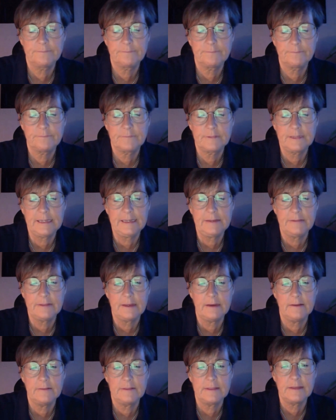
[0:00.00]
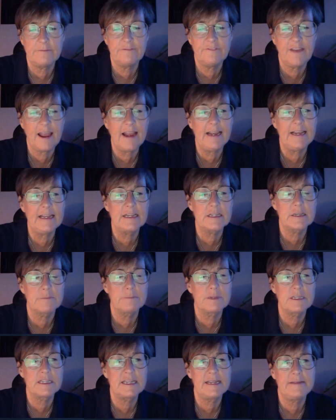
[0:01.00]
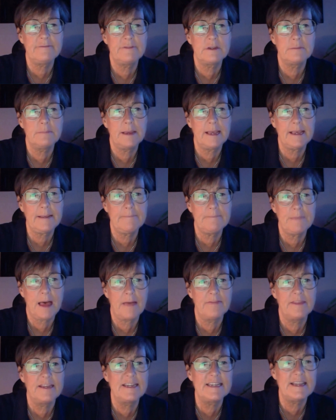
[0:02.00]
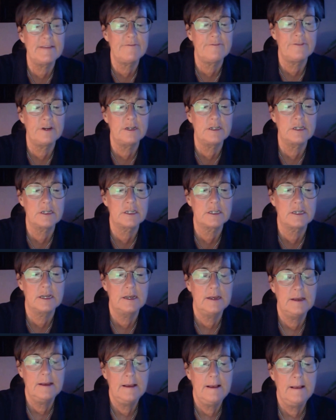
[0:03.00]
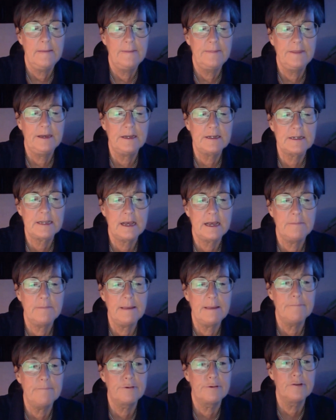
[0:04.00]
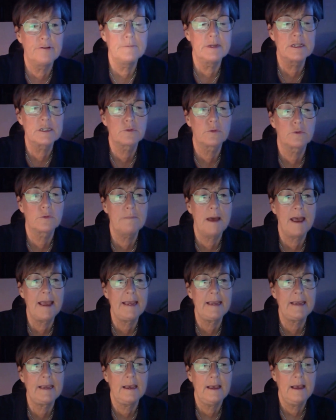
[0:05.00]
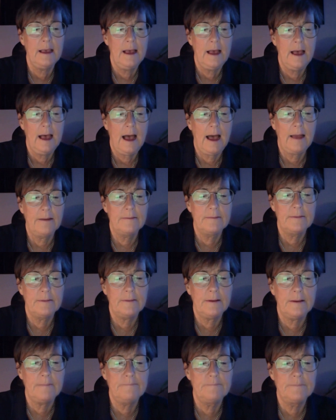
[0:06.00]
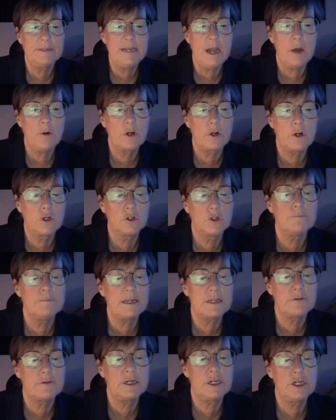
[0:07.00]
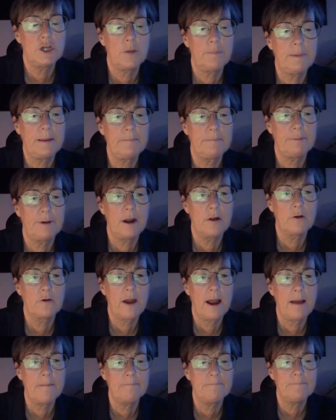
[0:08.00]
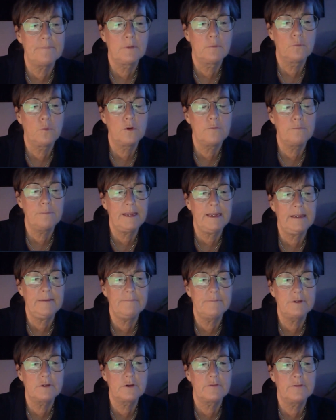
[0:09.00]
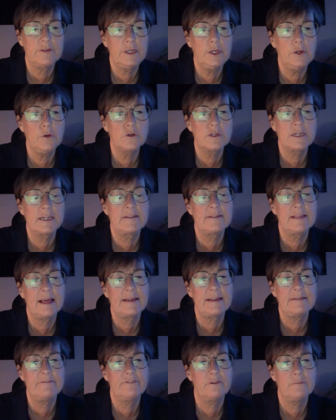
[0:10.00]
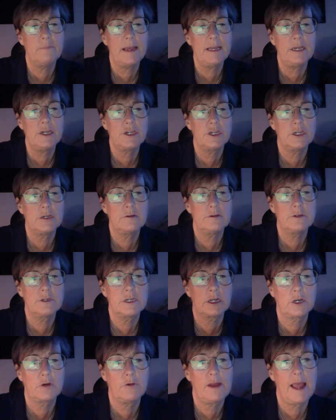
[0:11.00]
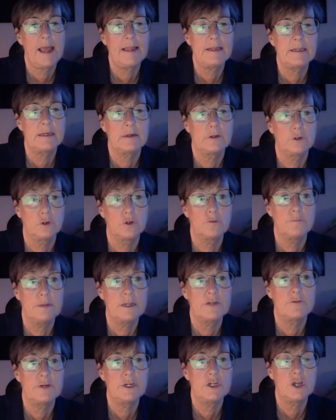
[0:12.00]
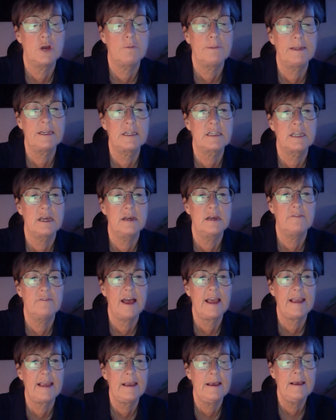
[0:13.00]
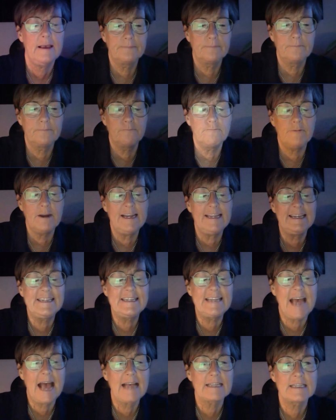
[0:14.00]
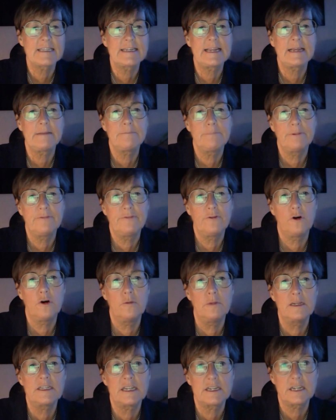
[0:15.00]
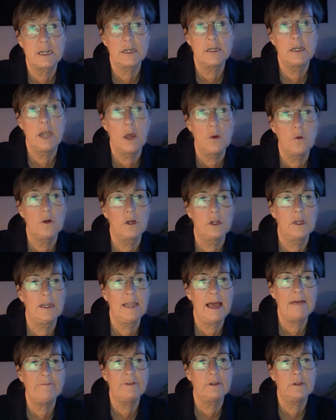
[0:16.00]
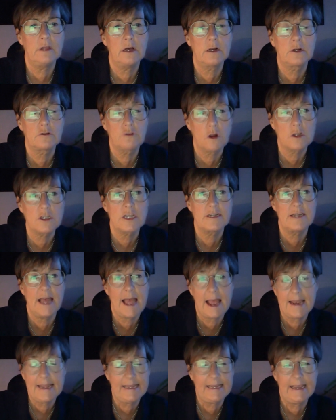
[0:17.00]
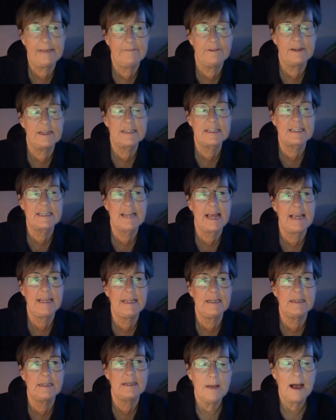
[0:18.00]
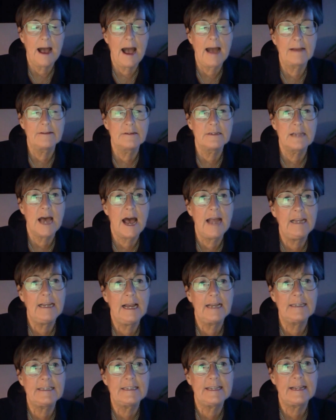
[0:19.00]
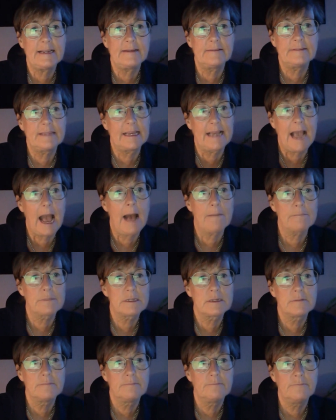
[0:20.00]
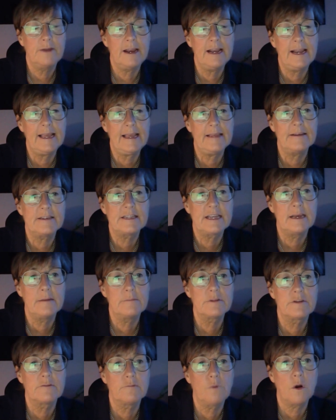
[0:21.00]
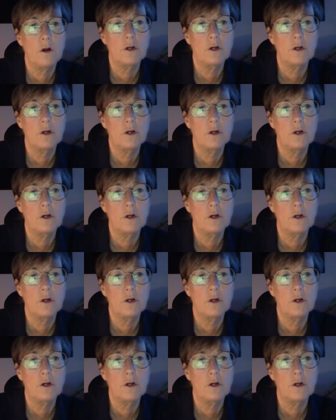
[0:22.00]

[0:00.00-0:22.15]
the failures are perceived to be, and the difference that improvements would make. And a good mystery shopping program would be sort of using that information to create a good mystery shopping survey, really testing performance at a local level across any given estate, and highlighting the gaps really in terms of what